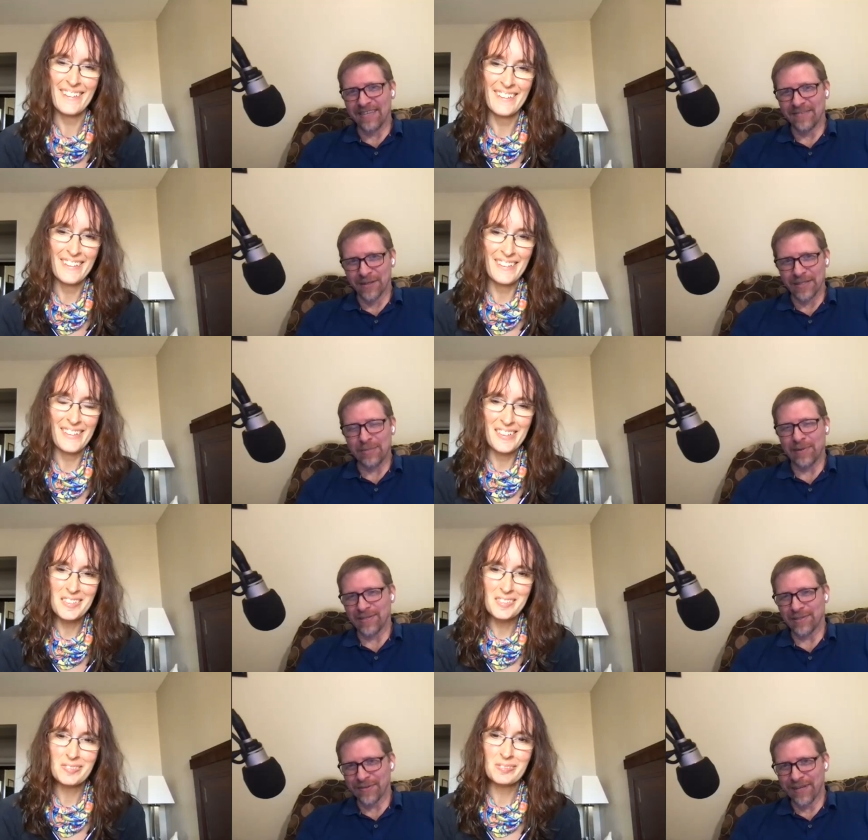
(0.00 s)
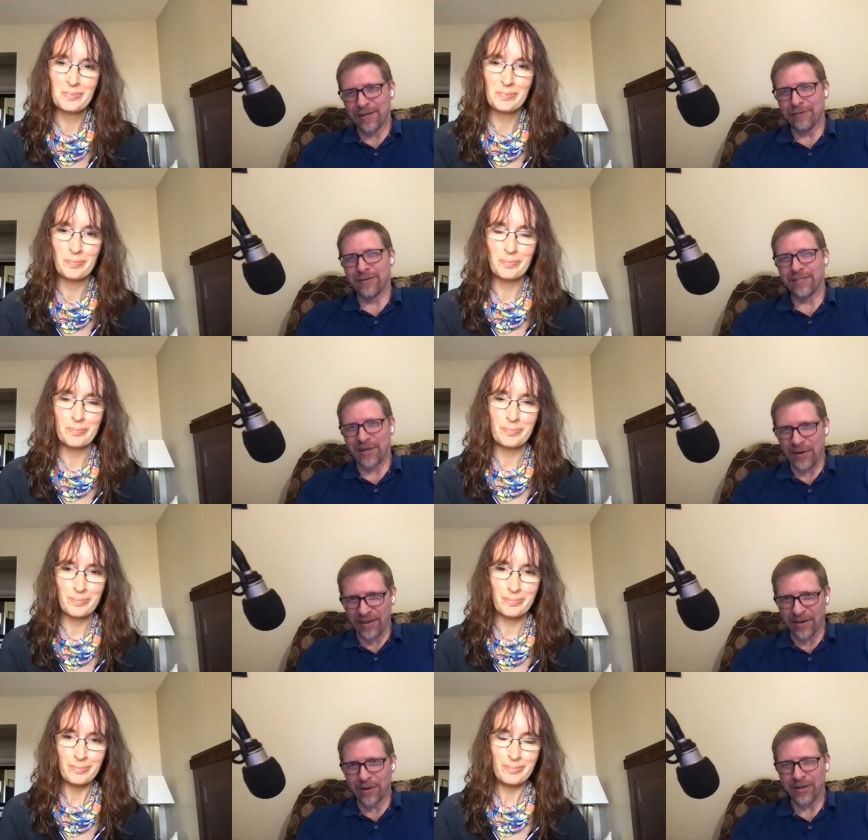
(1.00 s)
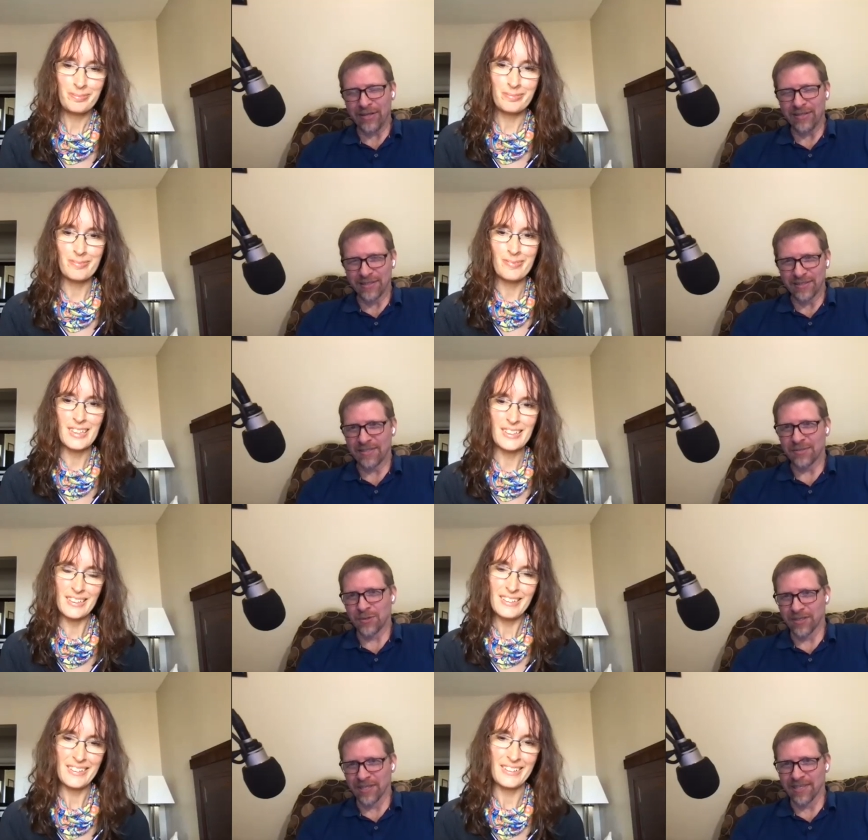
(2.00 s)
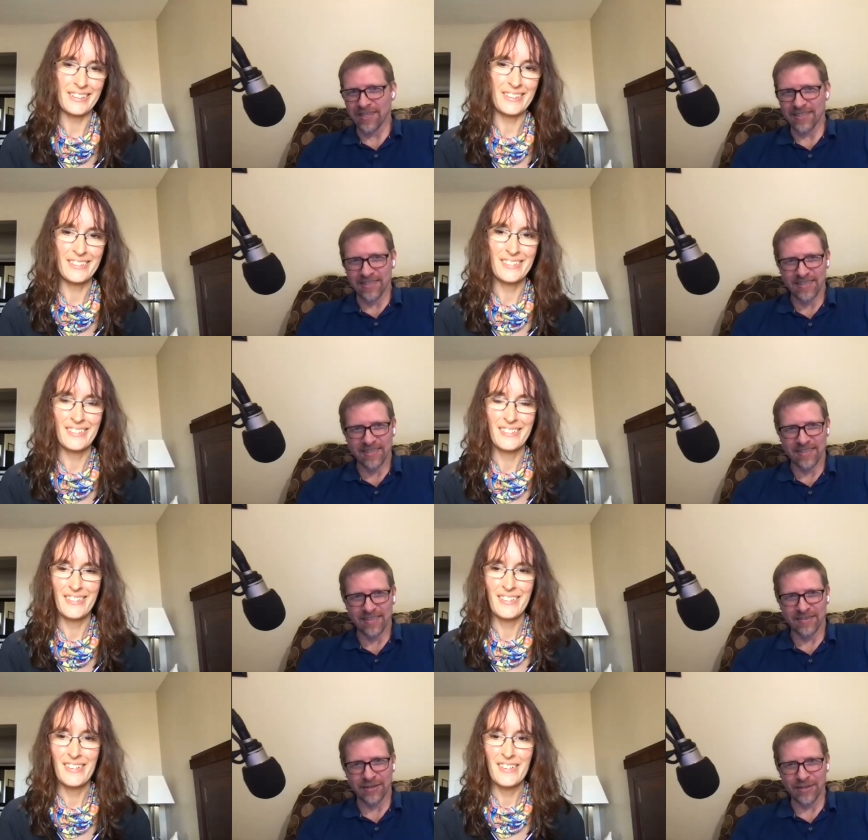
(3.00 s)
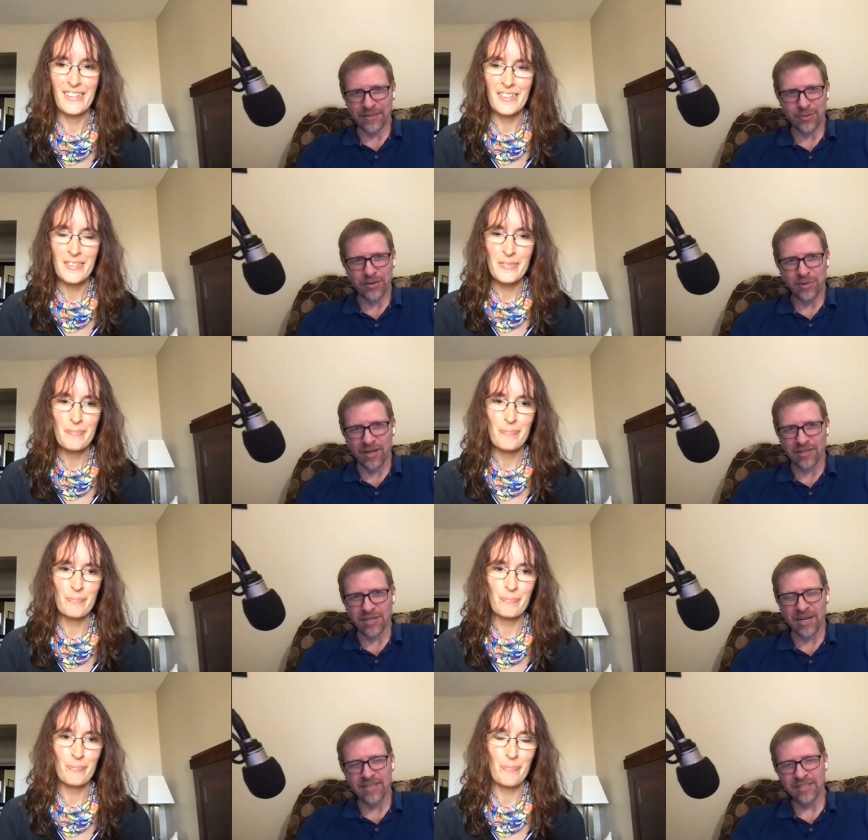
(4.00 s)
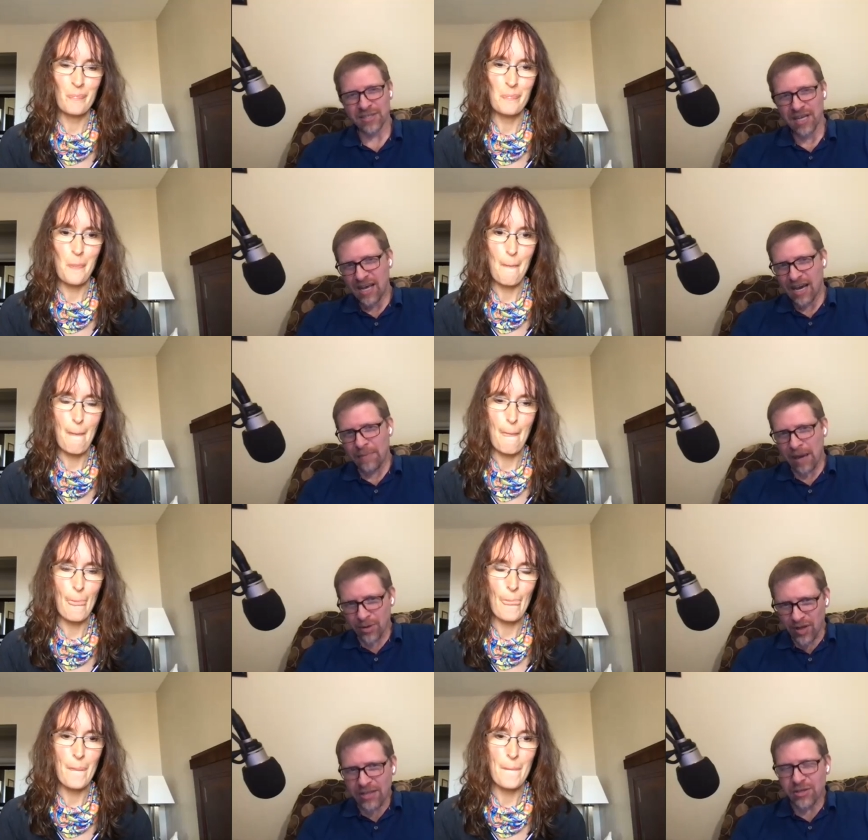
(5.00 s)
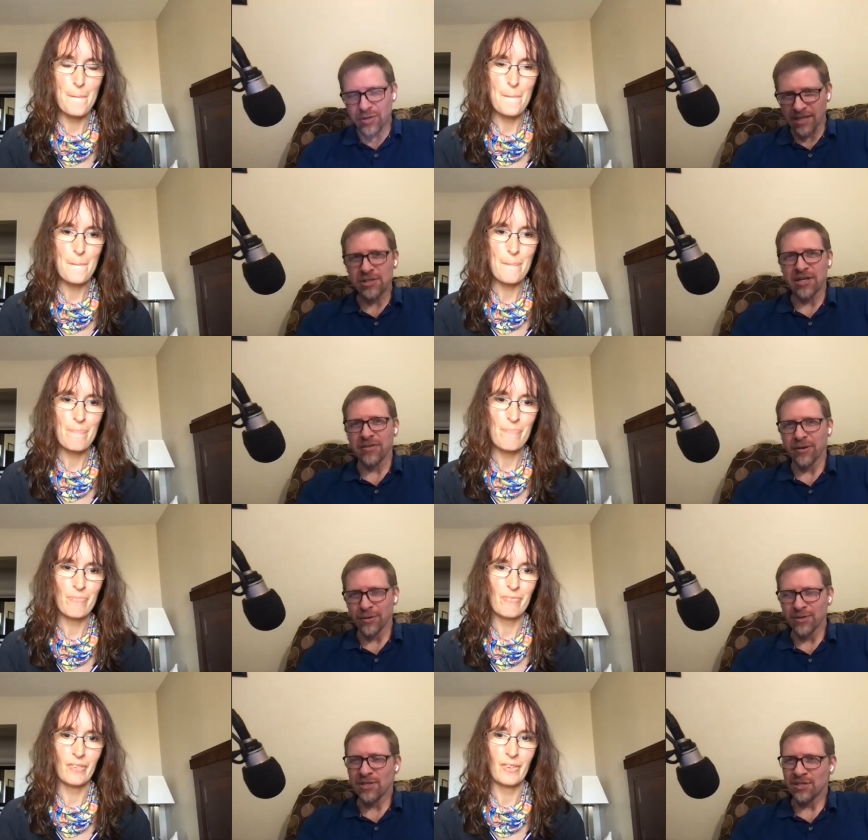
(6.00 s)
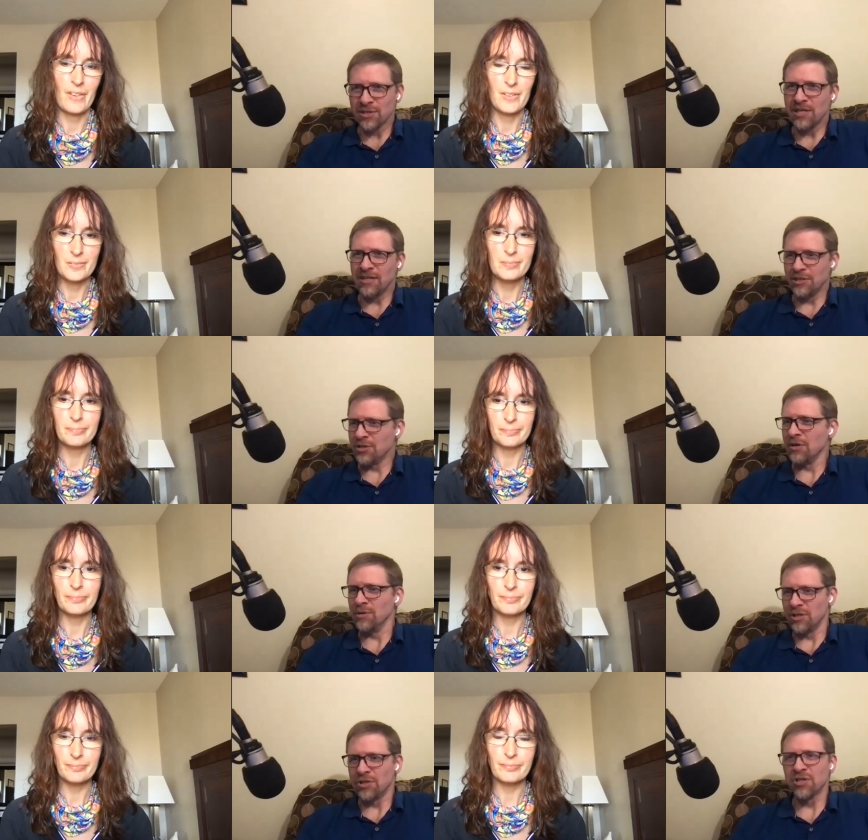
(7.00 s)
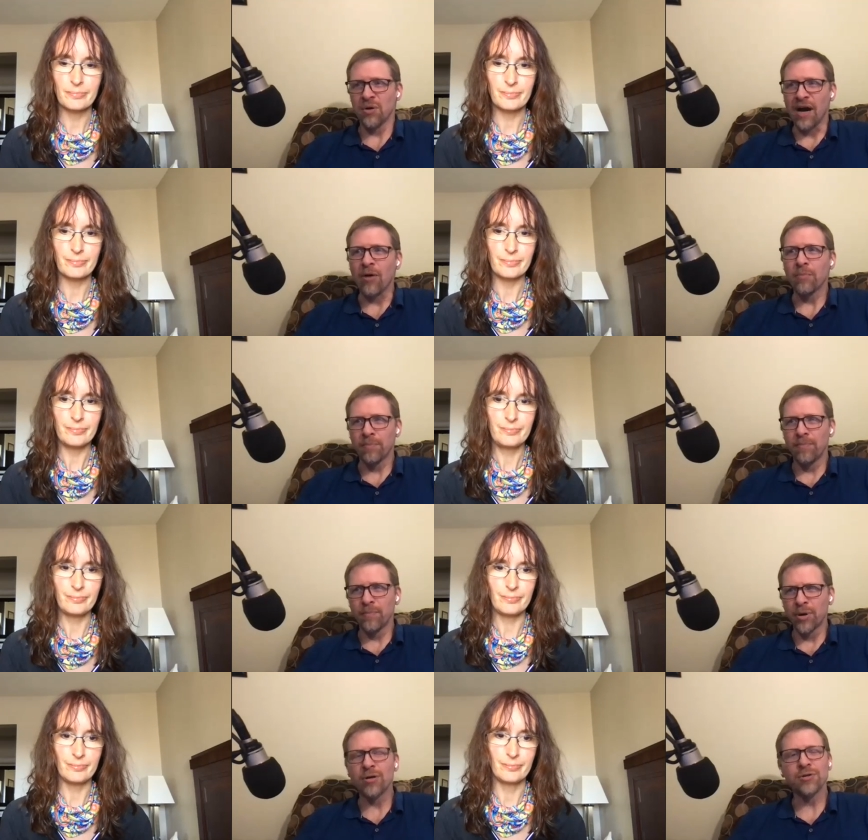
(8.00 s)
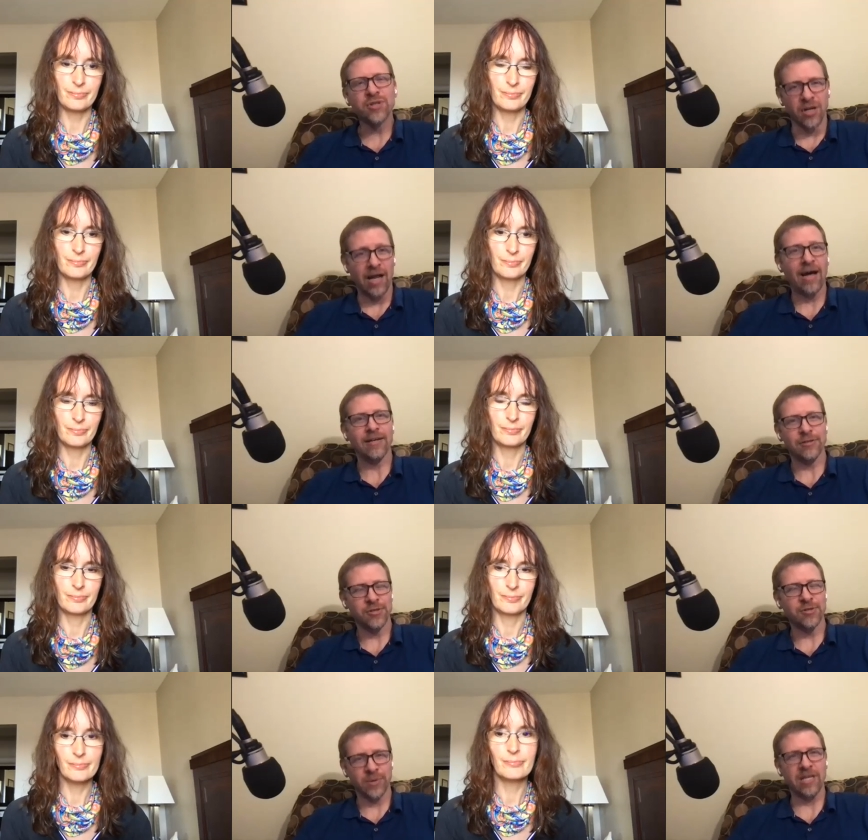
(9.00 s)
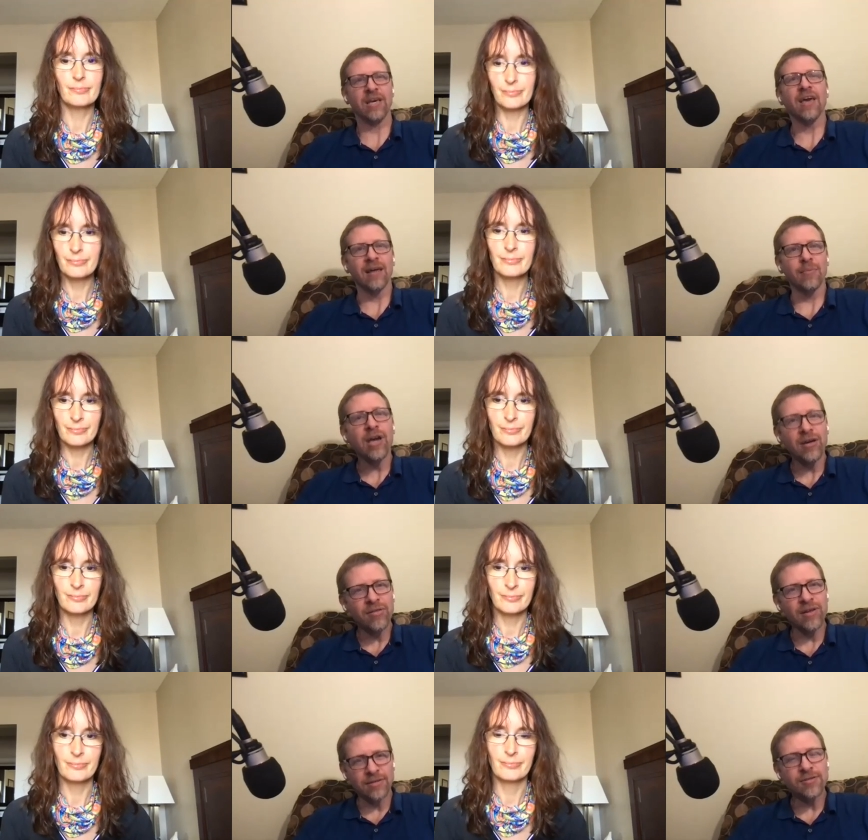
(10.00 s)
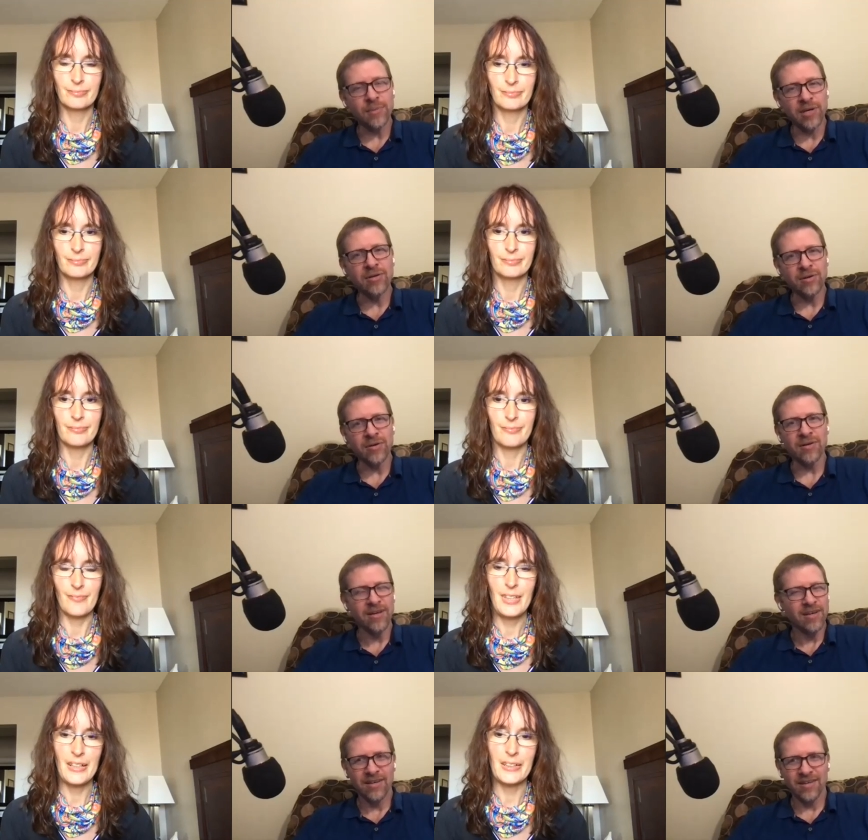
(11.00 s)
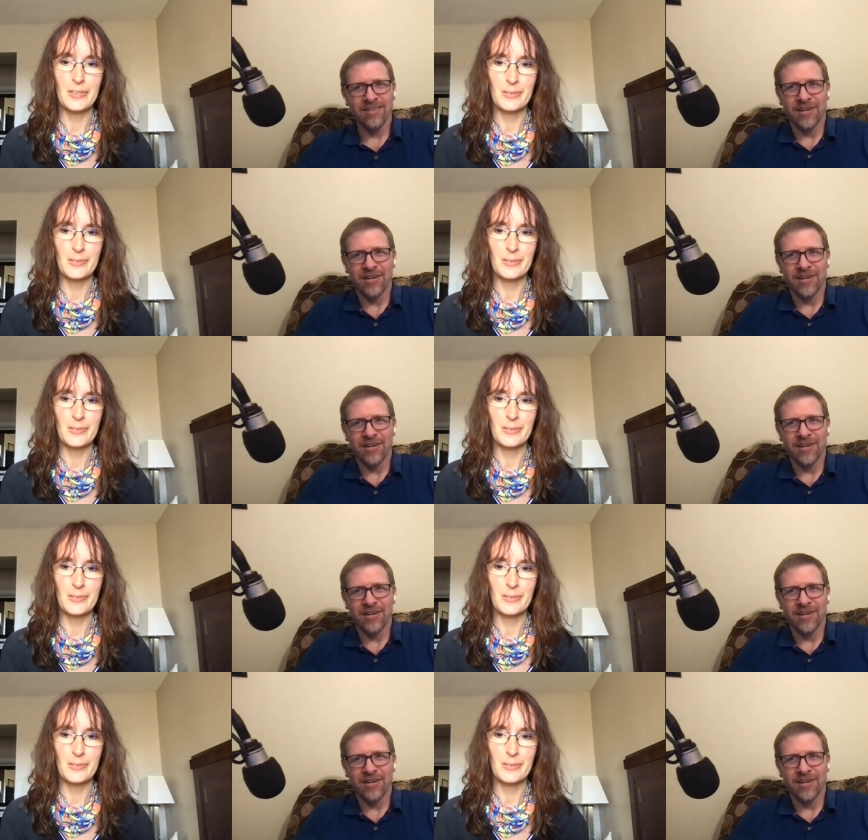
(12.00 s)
Speaker 1: really special. Thank you for sharing that with us. That's that's really yeah. a, a very sweet project, and I just I'm I'm glad you did share it though, because it just it just goes to show how personalize you really can make things i mean you, yeah you're